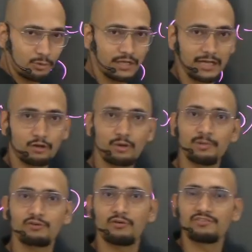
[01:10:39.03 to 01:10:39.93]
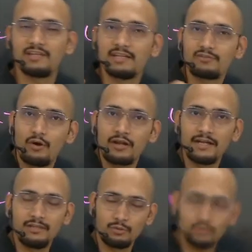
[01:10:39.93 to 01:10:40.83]
electron, because oxygen has already, you
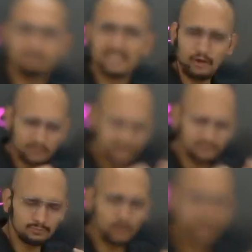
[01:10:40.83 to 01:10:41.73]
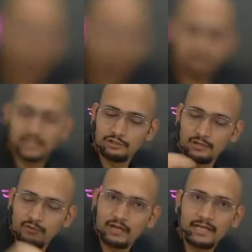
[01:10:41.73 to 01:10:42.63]
know, oxygen is small atom, you have
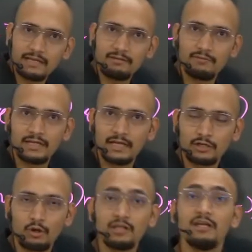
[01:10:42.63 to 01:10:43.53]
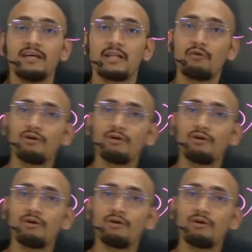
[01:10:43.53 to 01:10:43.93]
already given one electron, now one